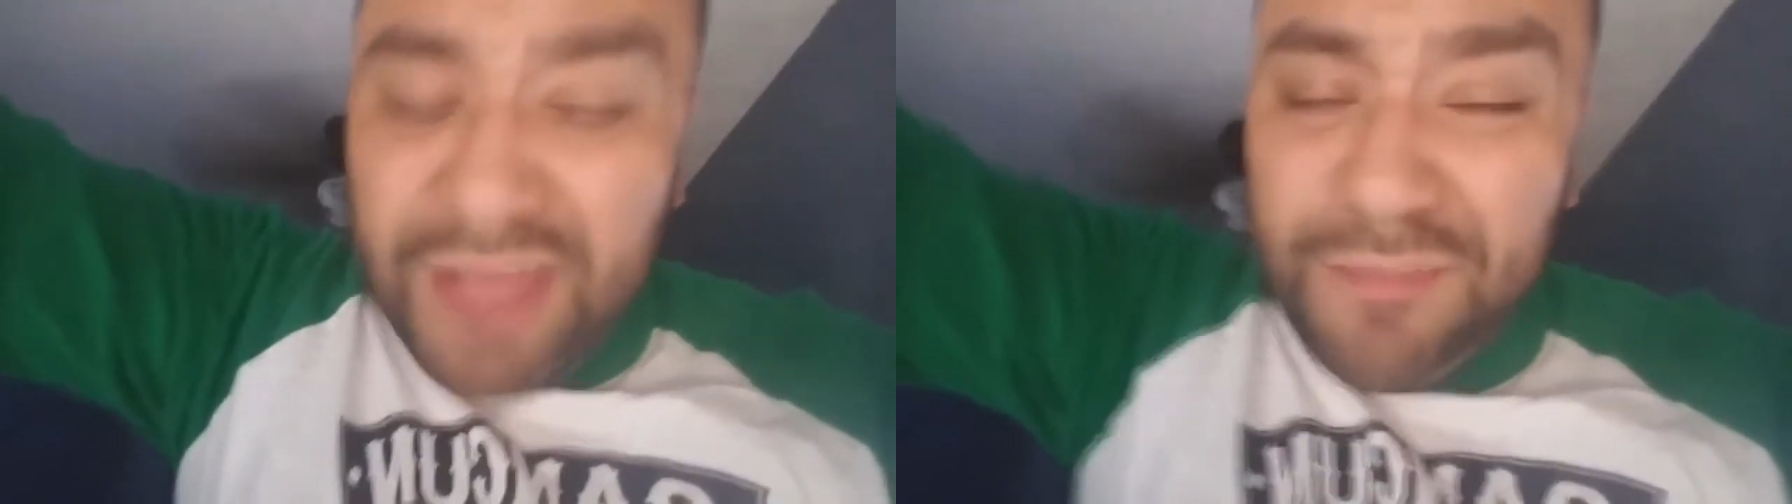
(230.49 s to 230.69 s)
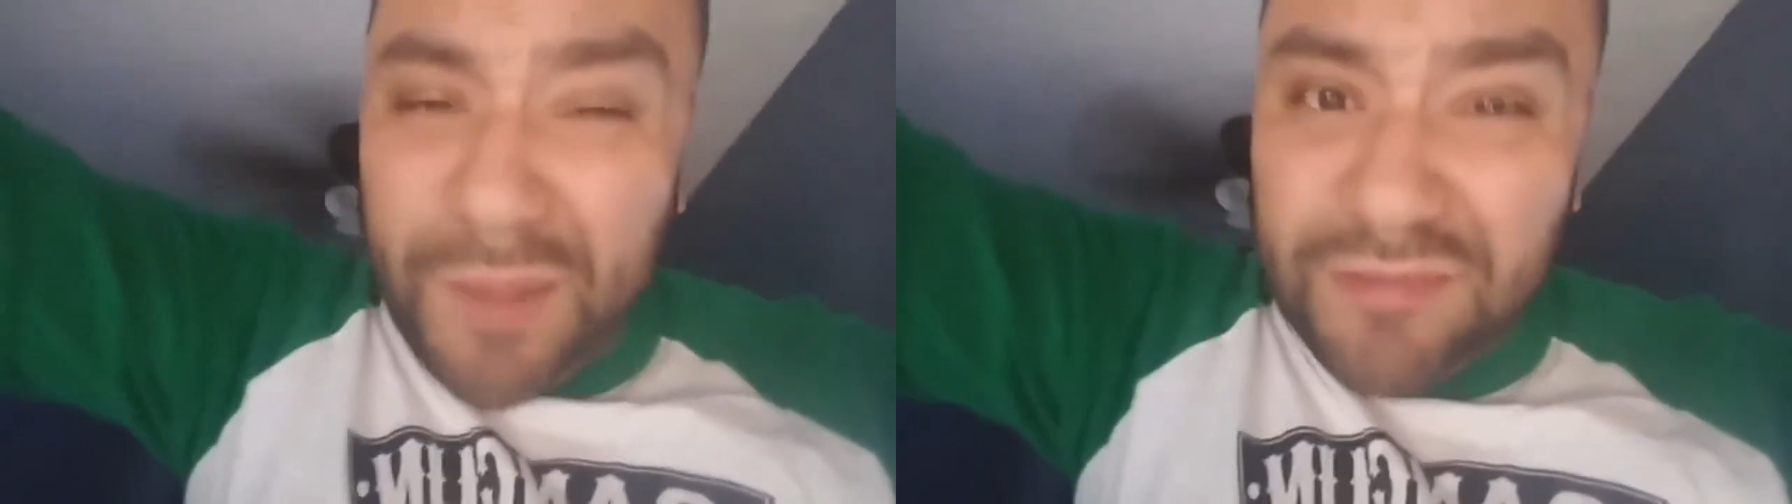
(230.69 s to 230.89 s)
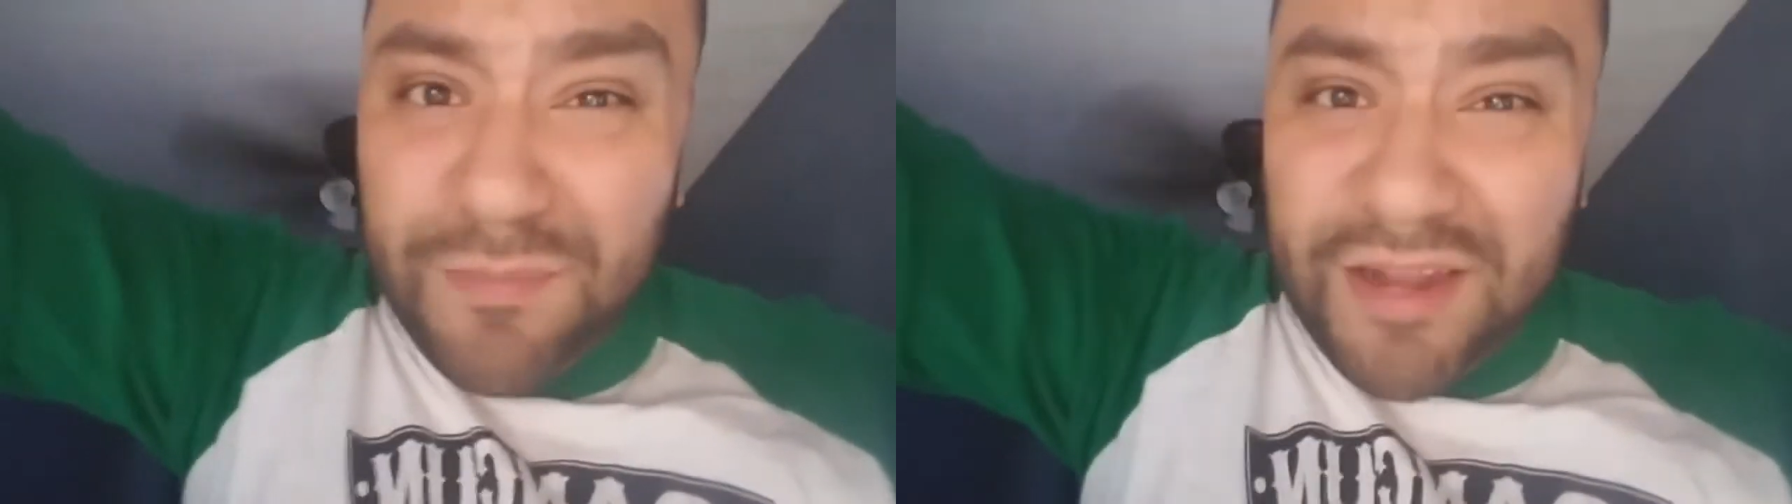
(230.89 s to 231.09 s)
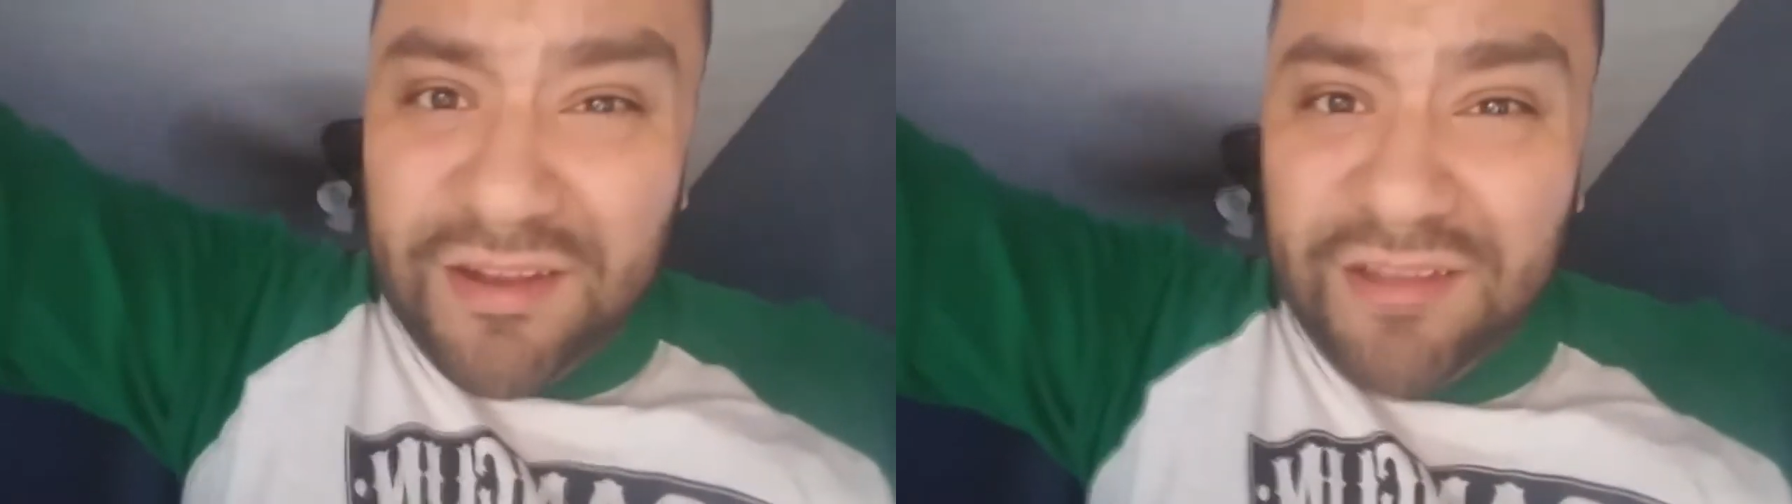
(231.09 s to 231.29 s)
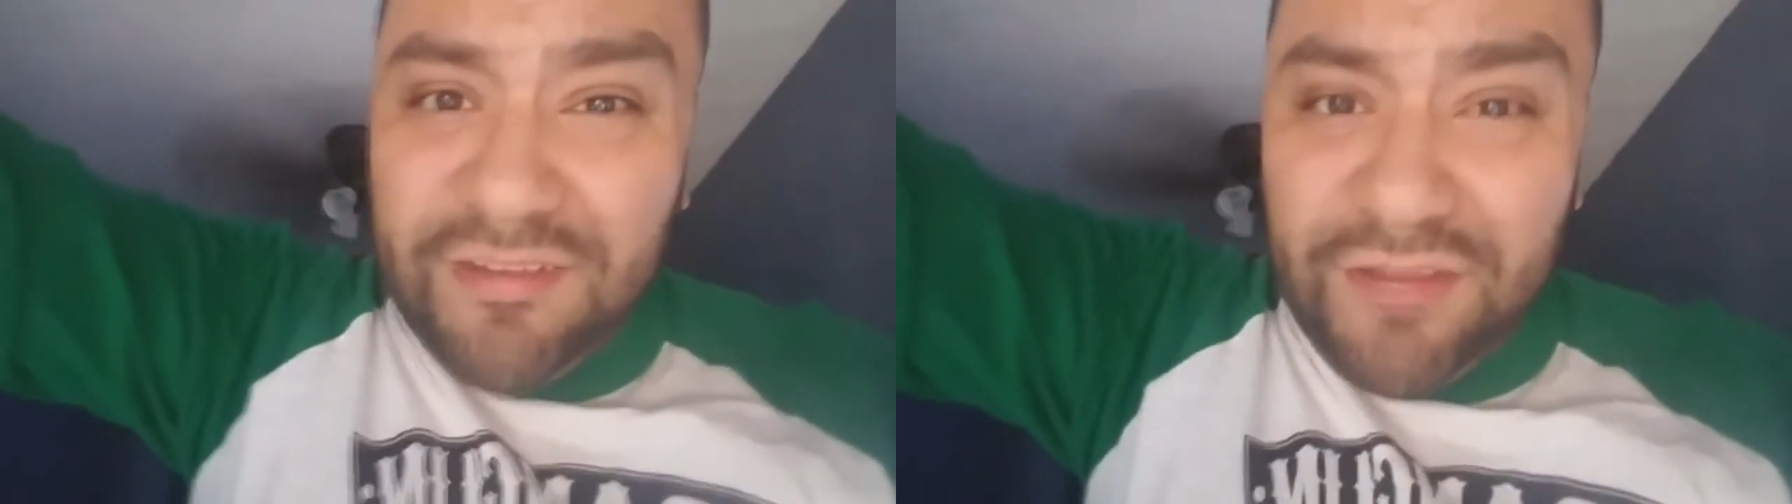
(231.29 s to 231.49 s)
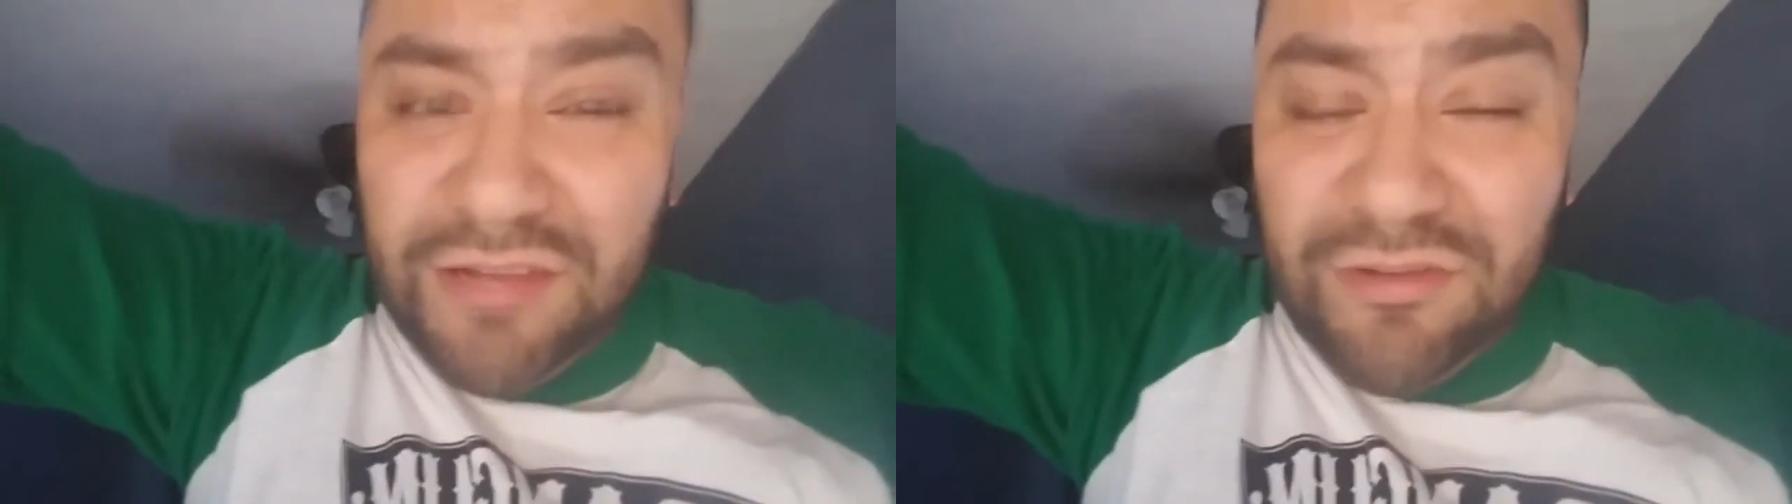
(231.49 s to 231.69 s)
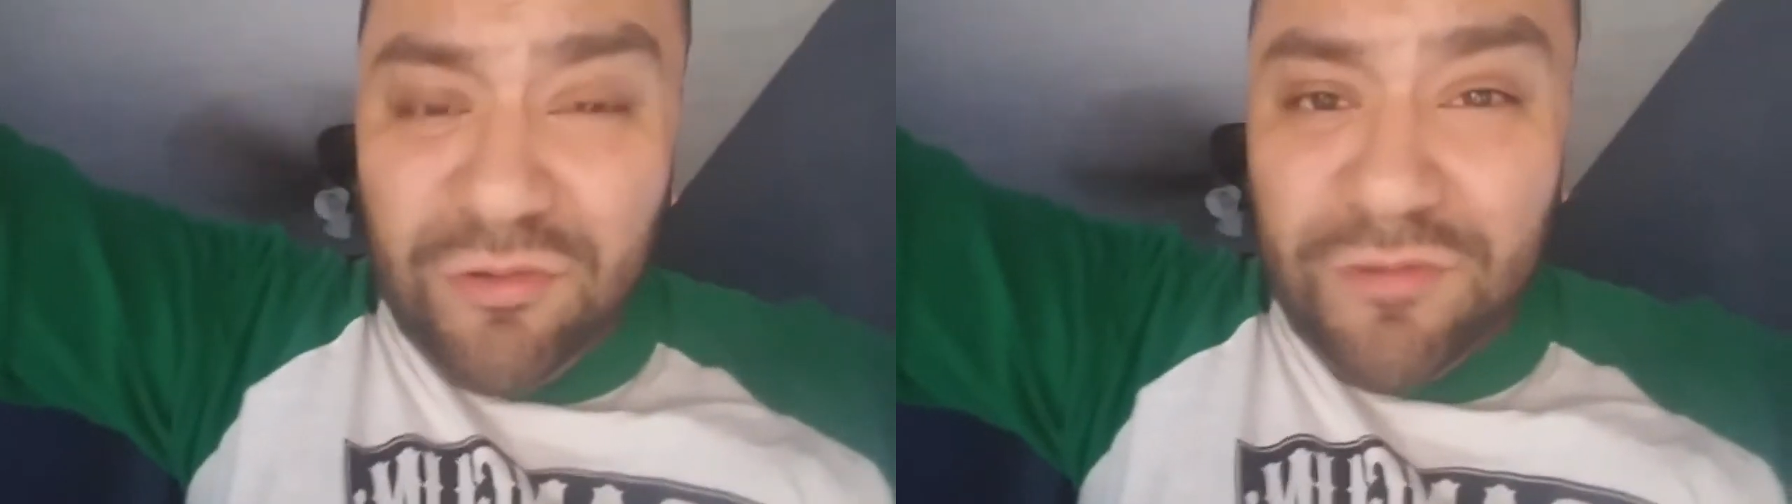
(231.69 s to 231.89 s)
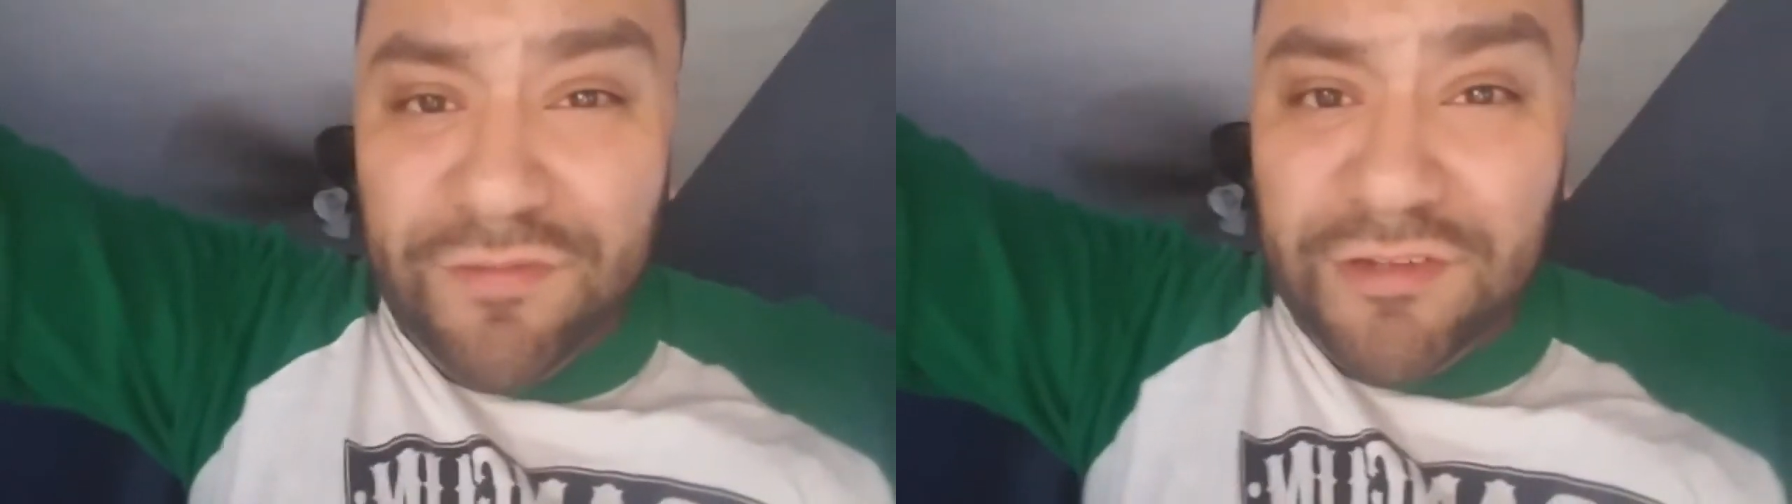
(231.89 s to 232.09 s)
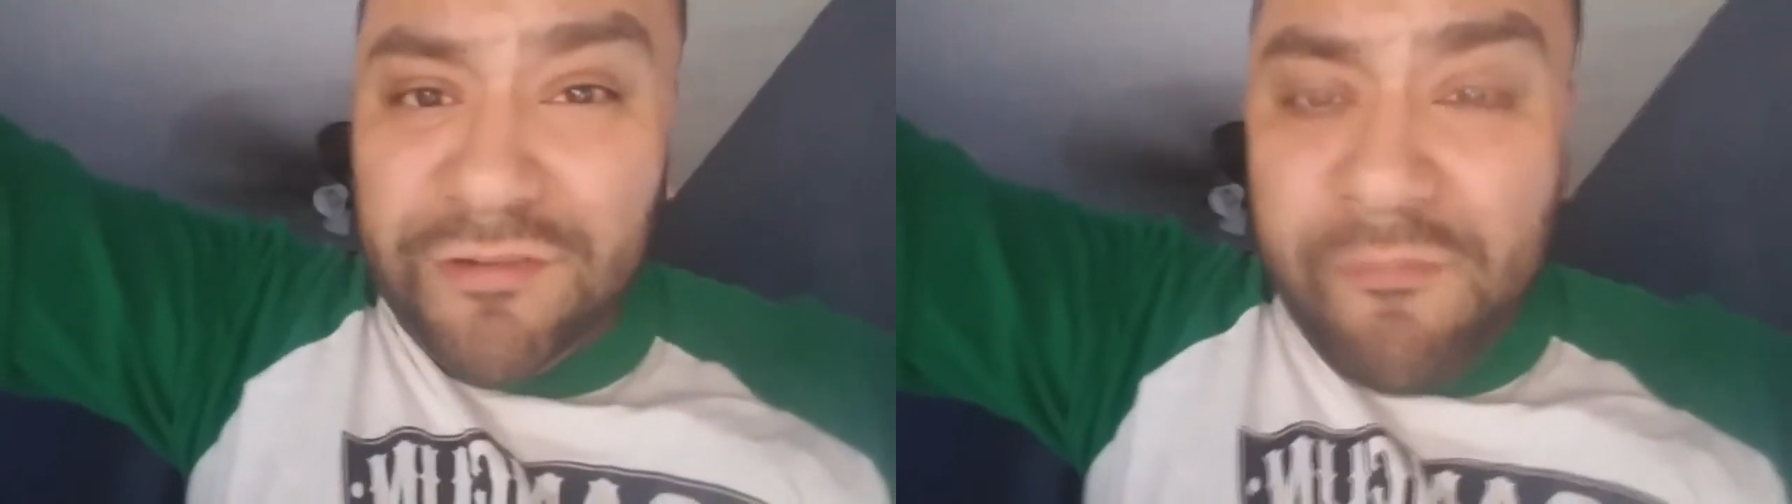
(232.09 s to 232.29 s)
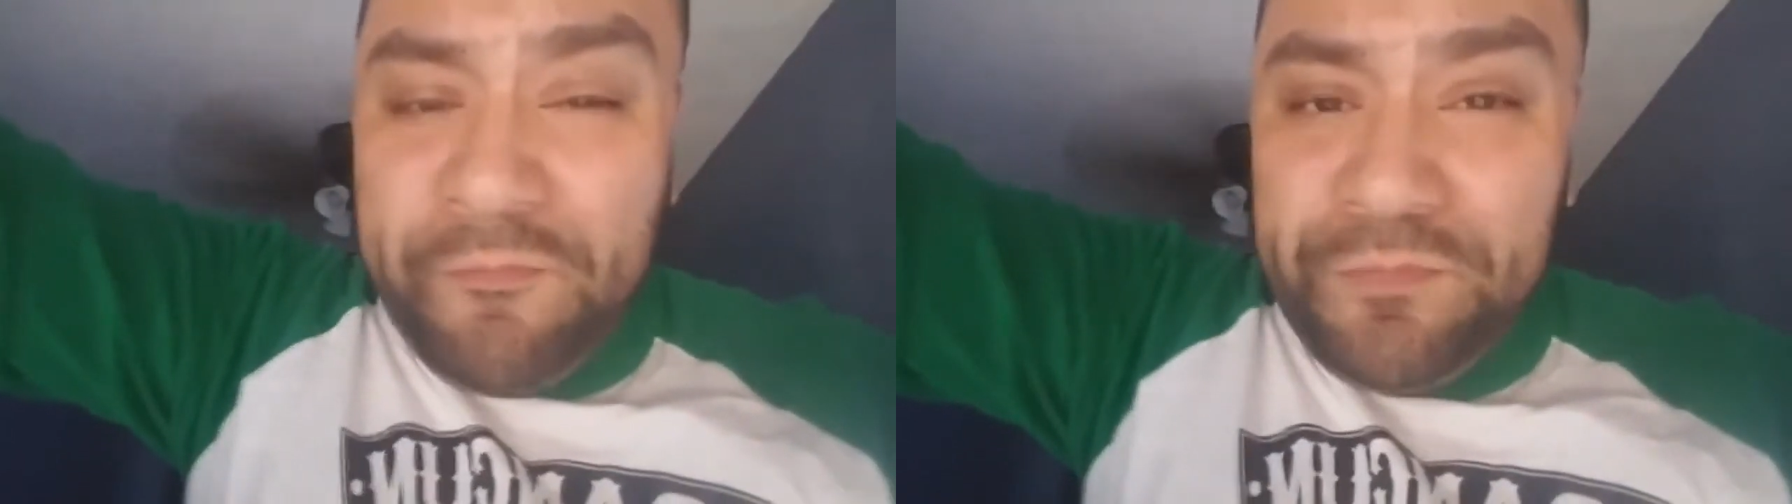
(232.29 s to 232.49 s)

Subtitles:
That's back-to-back days of eating tuna fish